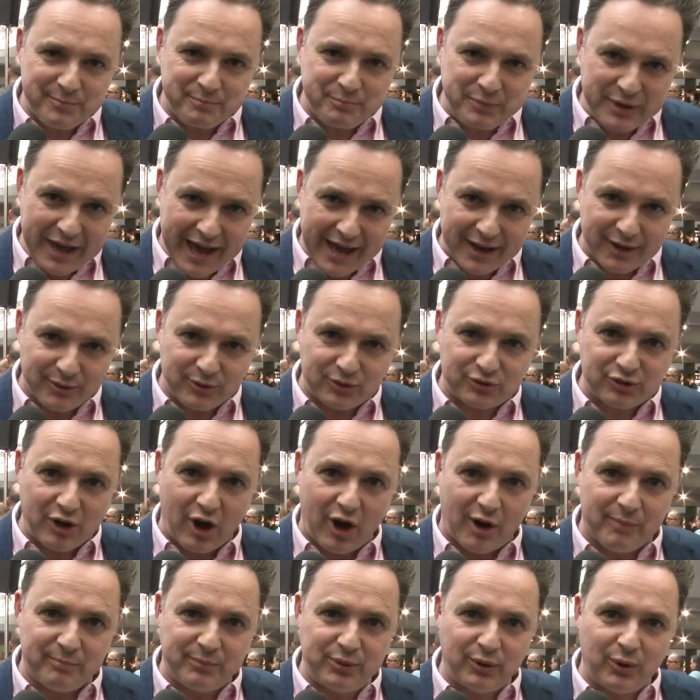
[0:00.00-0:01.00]
piano
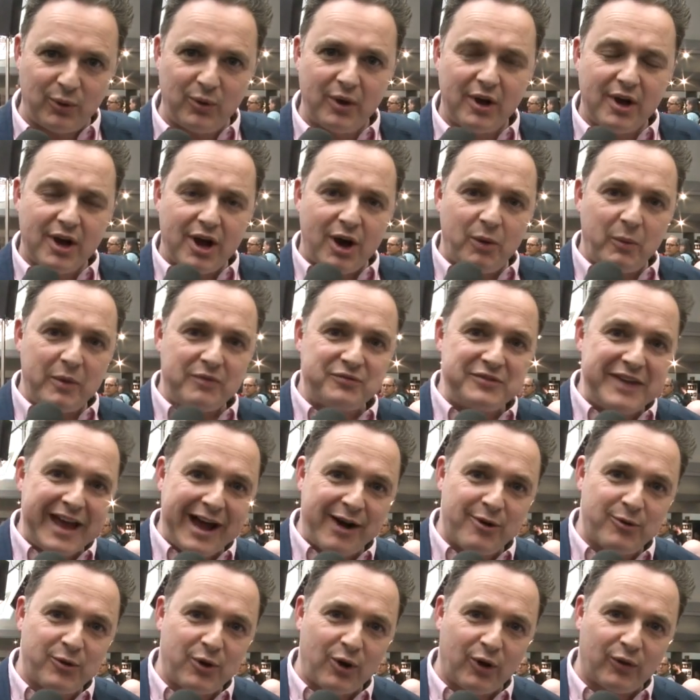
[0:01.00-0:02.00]
sample, and we've
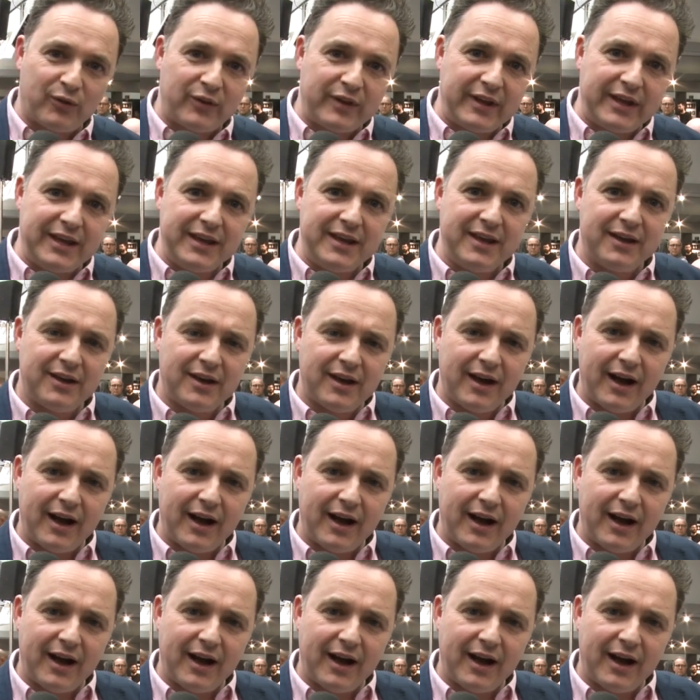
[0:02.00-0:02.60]
now got the